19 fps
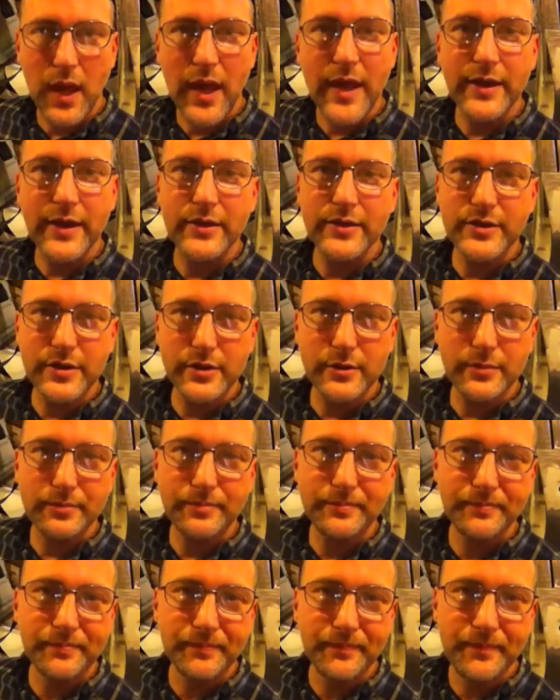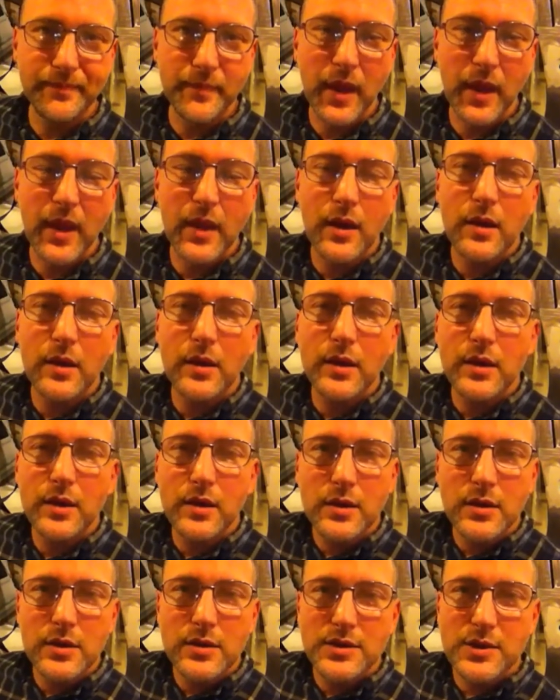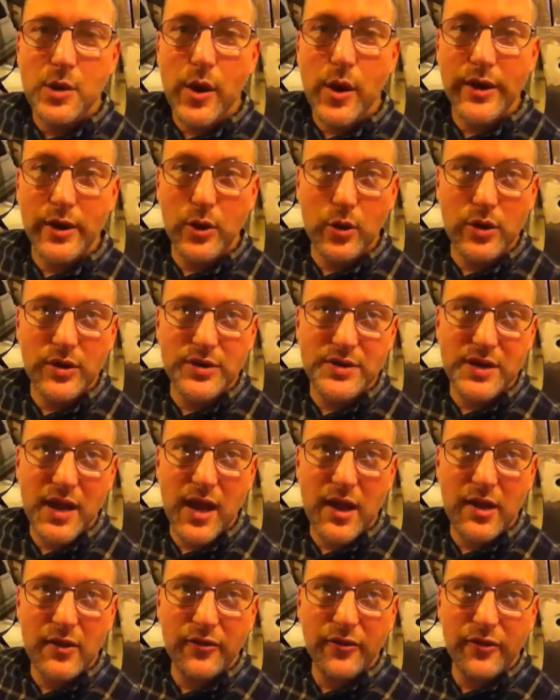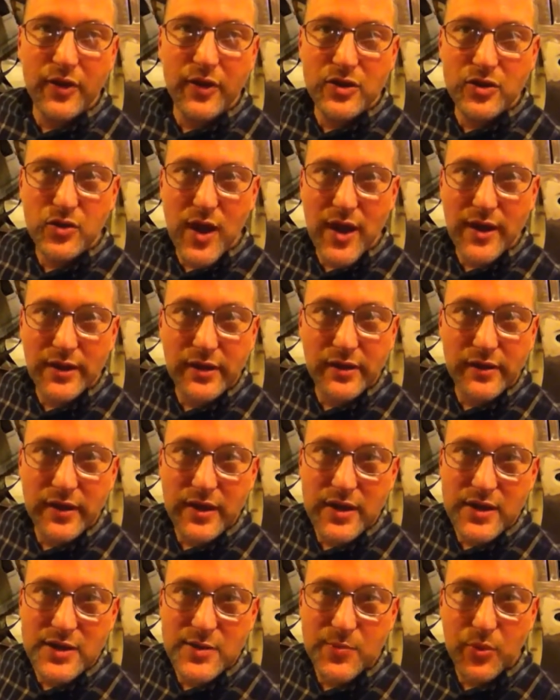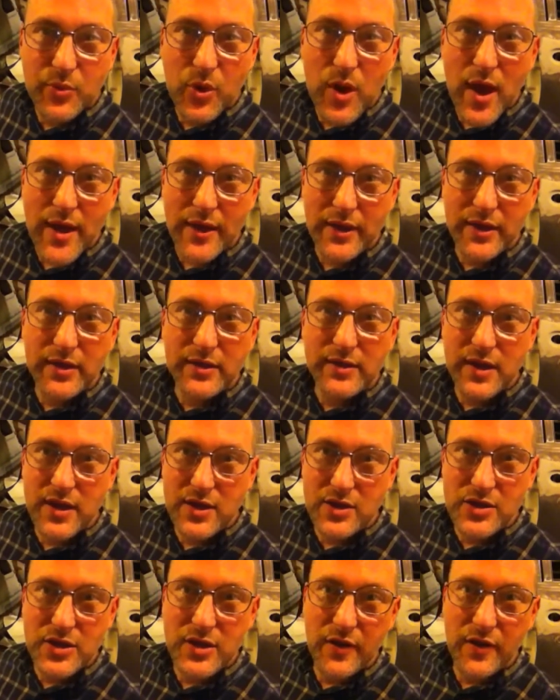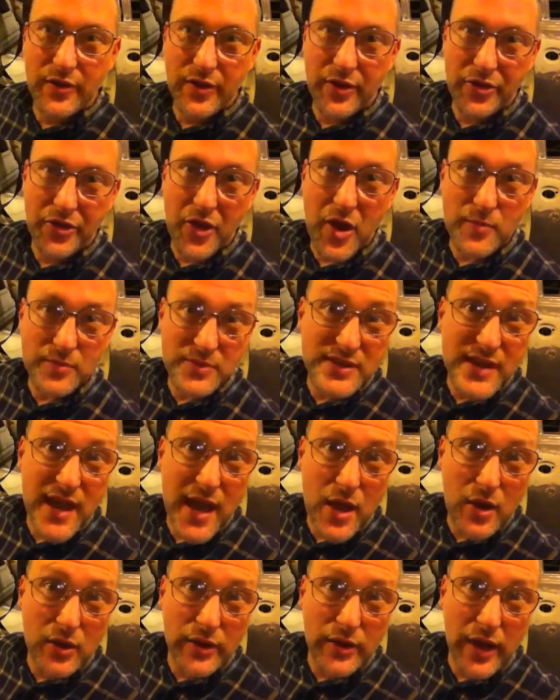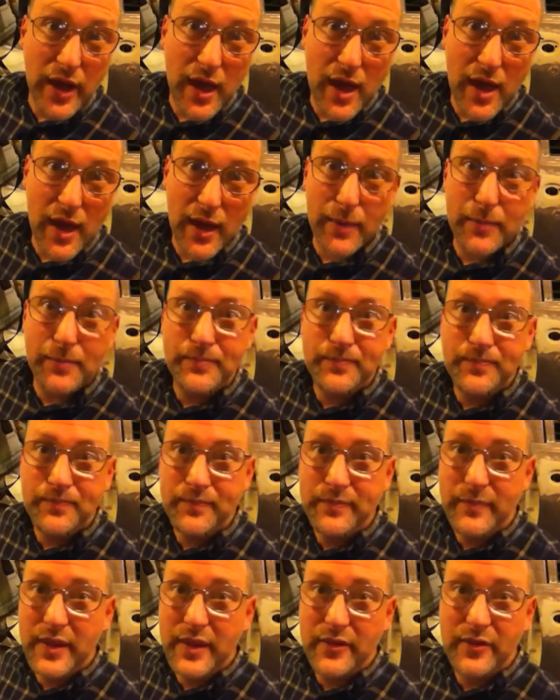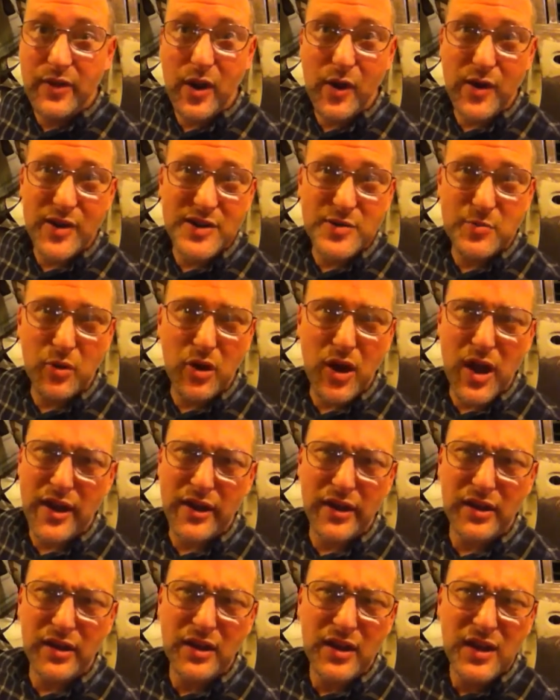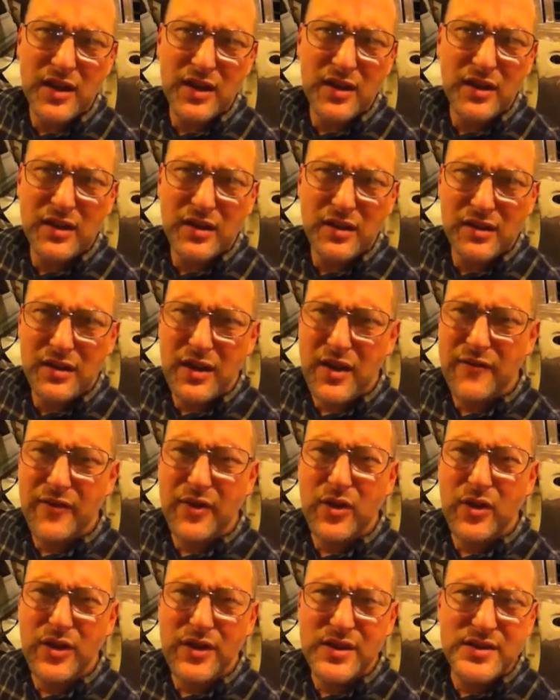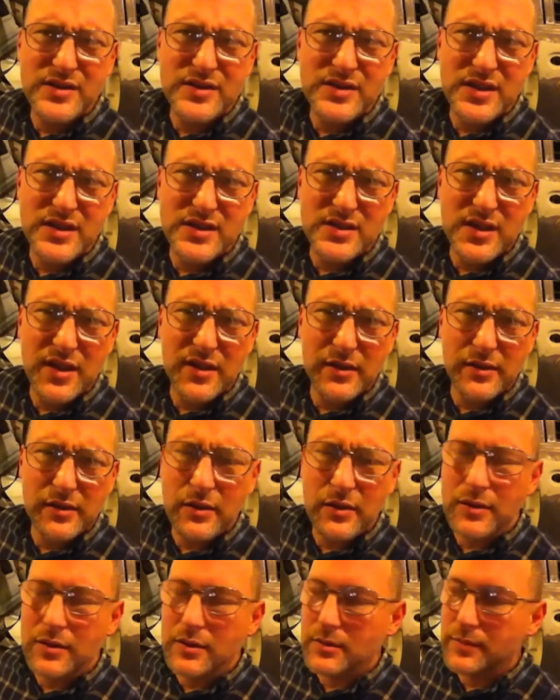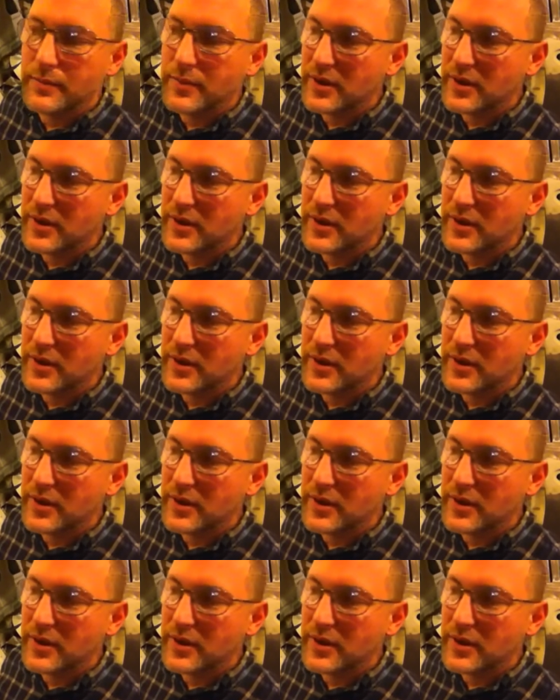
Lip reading: Hey YouTube. So I noticed I've attracted the sporadic attention of the thumbs down guy. Very sporadic. Not very consistent at all.